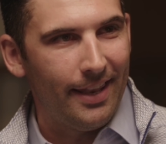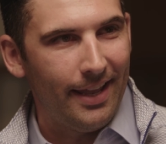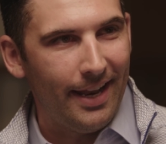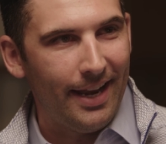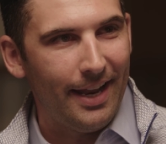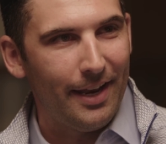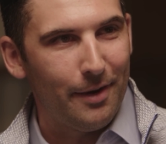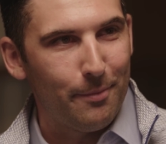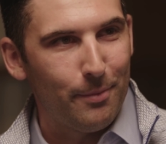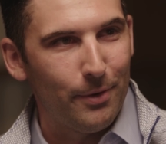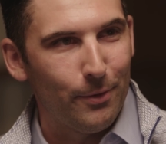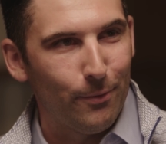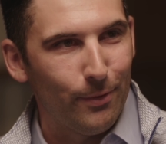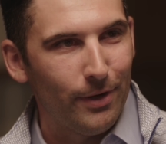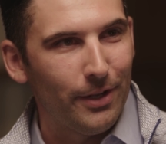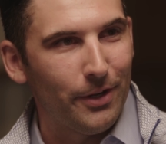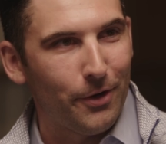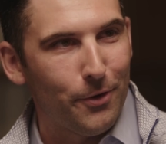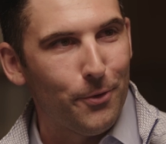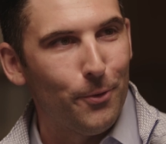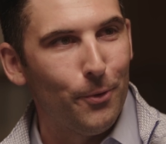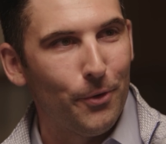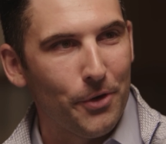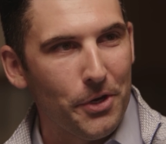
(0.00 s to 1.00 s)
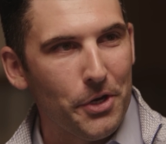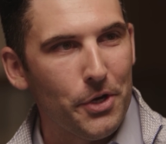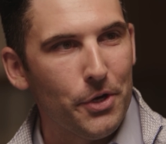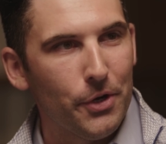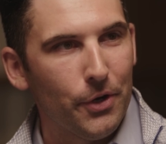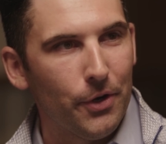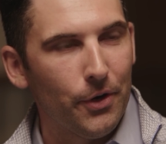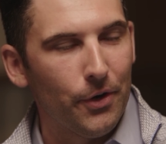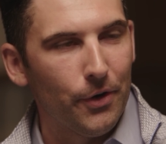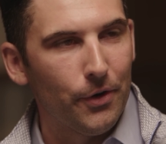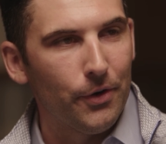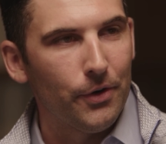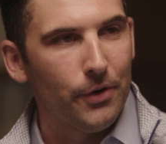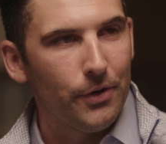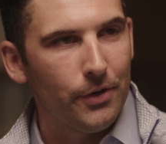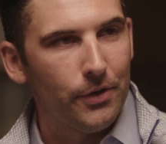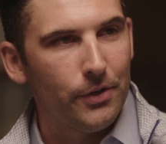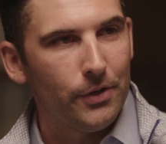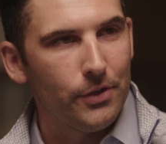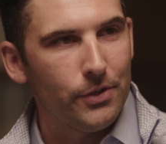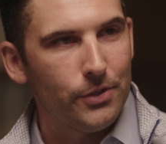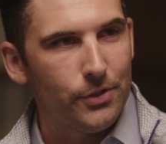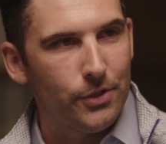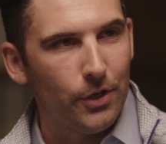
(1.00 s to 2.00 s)
That had to have been a really cool year
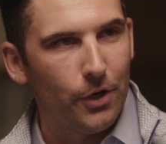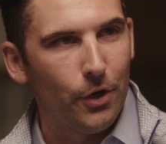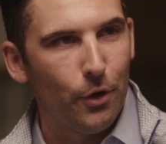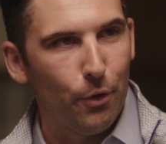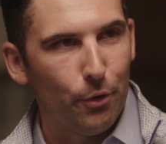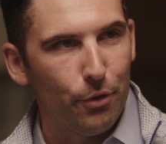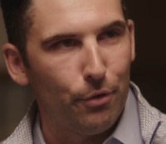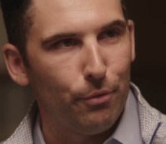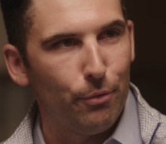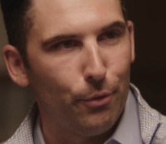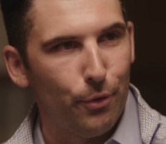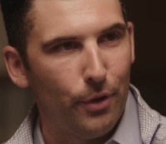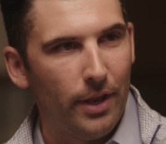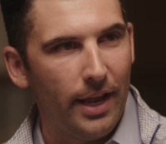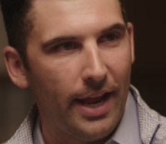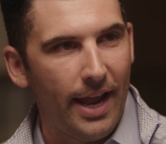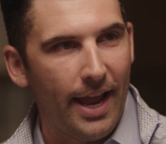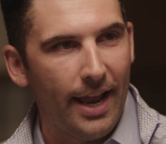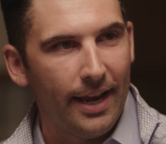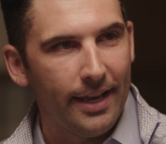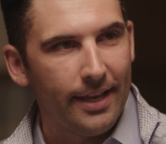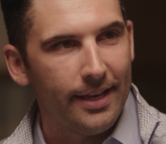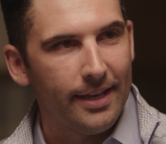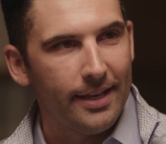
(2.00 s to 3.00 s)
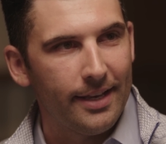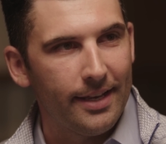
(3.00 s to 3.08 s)
to go through that